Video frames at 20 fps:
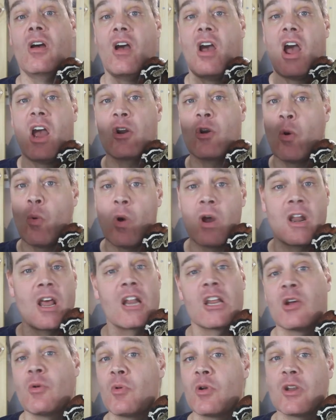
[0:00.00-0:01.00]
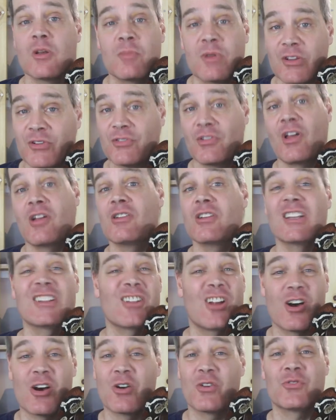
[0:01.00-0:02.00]
I don't want anyone to be selling
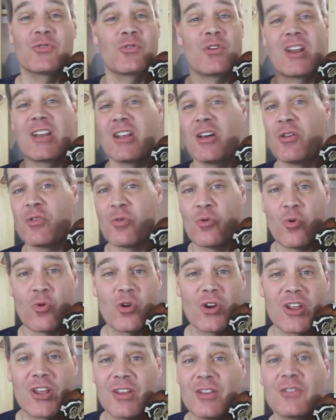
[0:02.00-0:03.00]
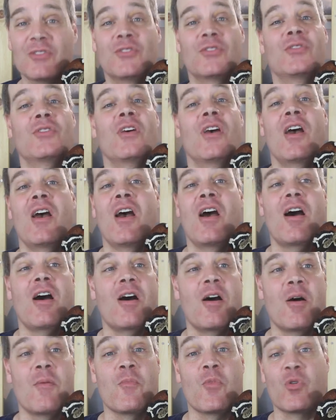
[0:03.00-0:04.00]
lungs or any other organs,
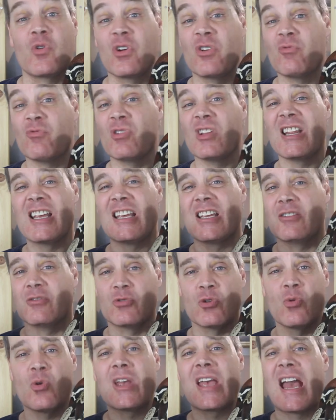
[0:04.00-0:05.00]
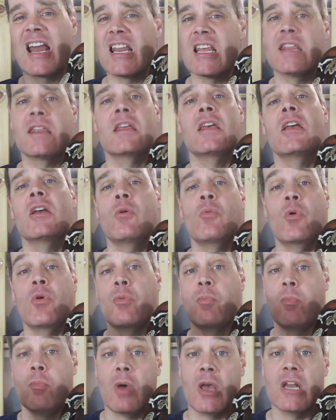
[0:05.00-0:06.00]
or you really doing anything
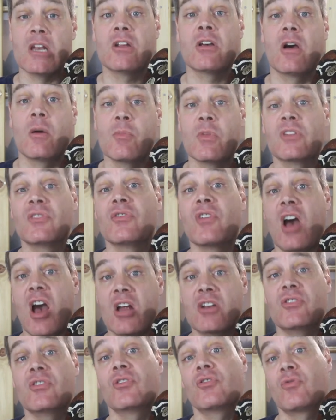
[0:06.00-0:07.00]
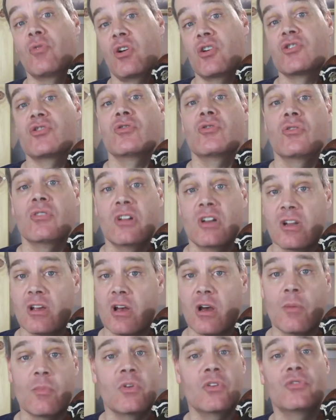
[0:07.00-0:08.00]
with income that's not discretional
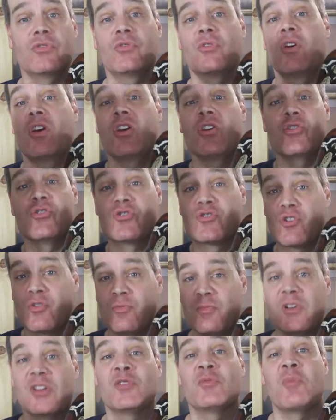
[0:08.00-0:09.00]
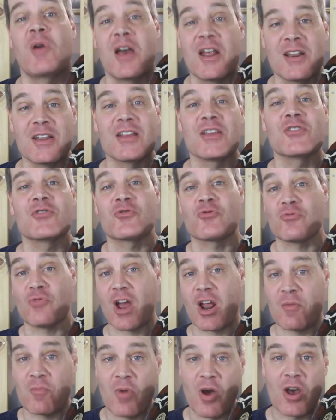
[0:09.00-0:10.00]
income. This, you shouldn't be spending your
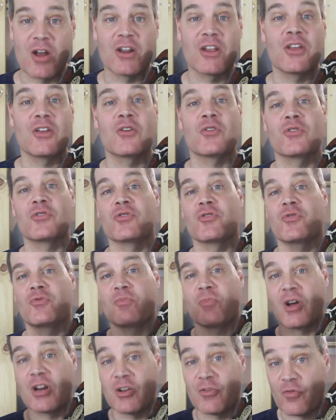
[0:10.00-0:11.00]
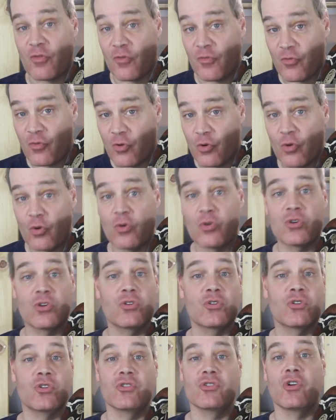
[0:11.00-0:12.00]
rent money or your money for food or
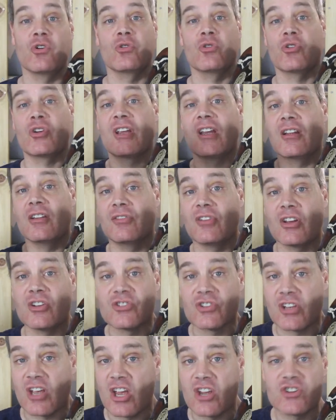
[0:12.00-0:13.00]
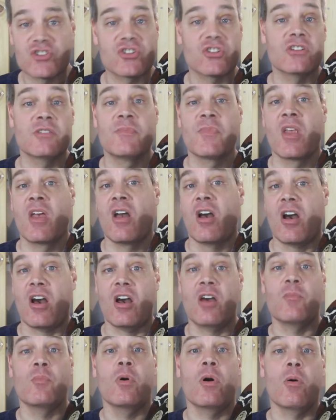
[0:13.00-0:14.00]
your, you know, your kids' education
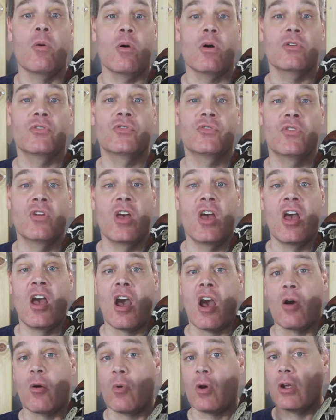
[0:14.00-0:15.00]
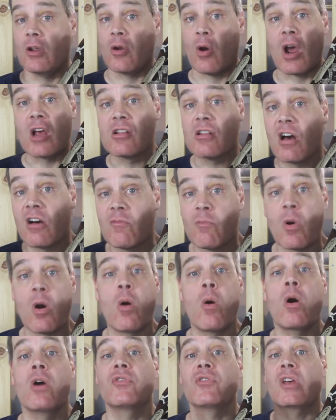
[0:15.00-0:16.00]
on boas. You know, I love
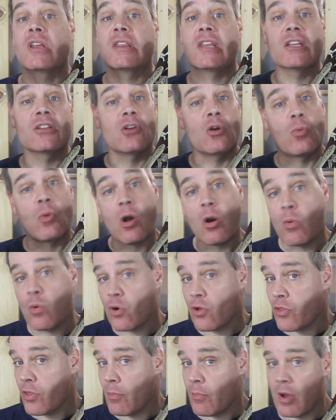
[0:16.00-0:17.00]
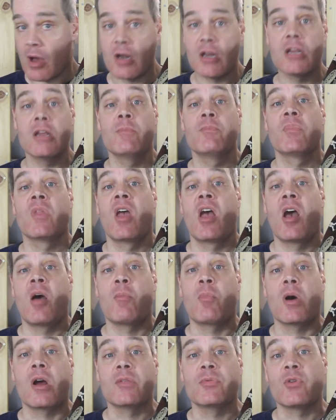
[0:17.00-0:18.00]
boas. I think they're well worth the money,
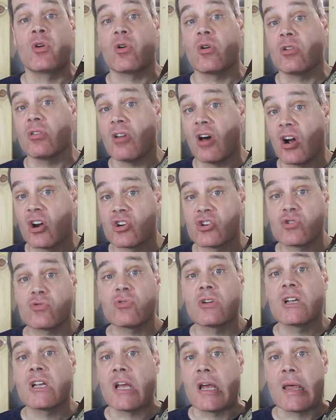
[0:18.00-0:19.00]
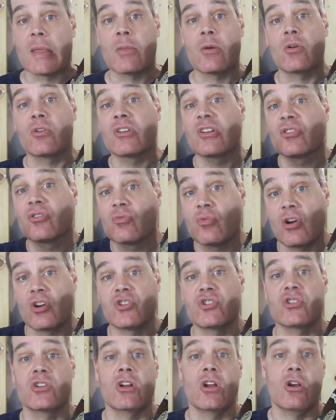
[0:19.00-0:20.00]
but they're a luxury and they're
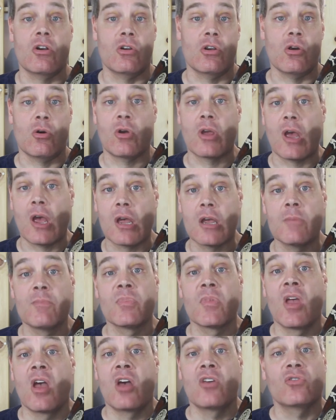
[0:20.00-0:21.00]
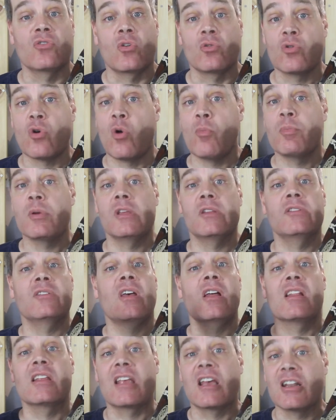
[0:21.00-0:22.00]
discretionary, okay? So don't be
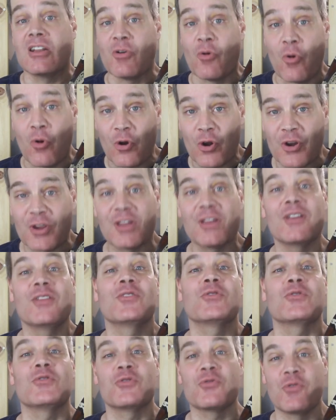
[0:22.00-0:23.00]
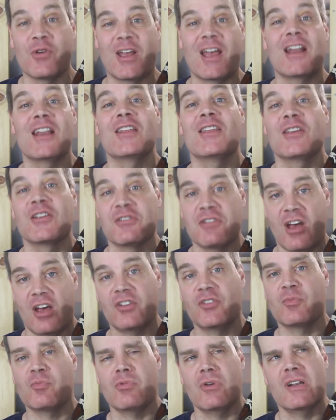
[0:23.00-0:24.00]
selling any organs or doing anything
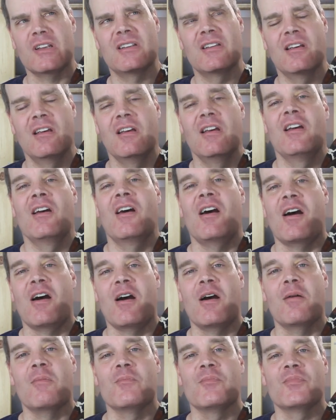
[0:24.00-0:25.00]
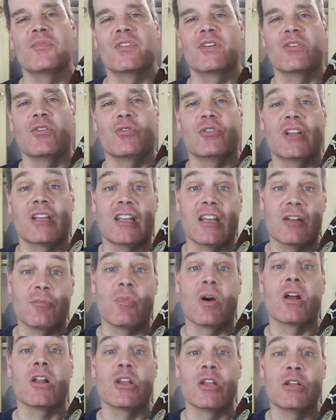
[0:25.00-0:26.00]
desperate, you know, to get
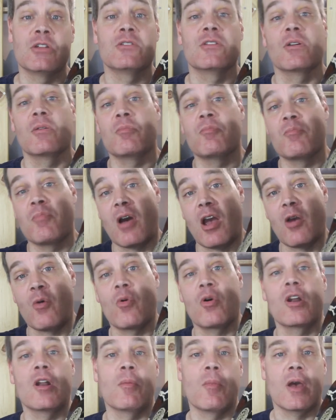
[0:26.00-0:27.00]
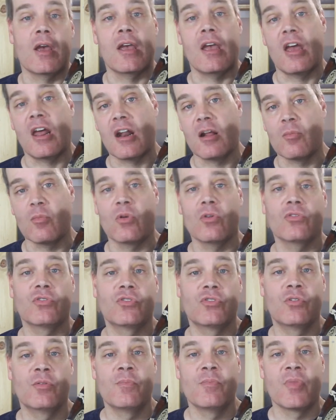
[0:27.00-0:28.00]
money to buy one of my
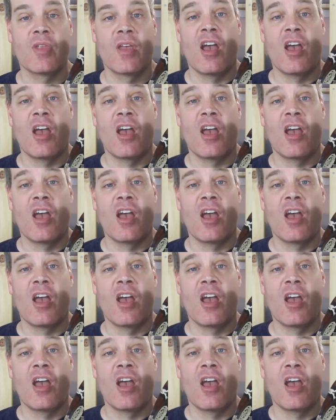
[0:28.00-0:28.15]
animals.